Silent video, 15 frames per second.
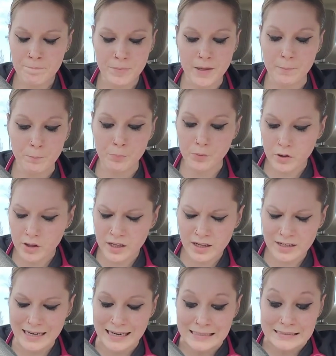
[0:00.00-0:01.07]
and
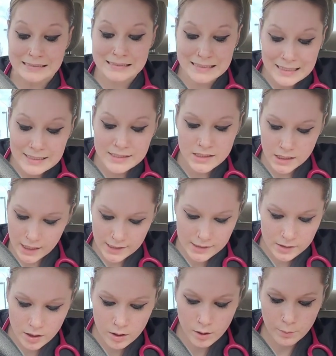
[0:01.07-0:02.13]
brilliant and
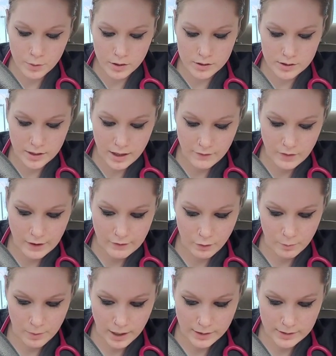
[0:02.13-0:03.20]
decent person I've ever
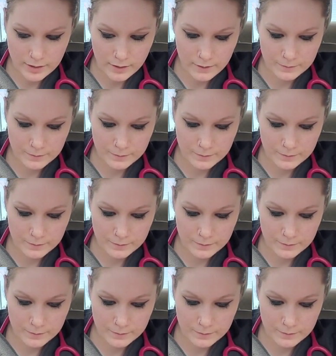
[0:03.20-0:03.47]
met.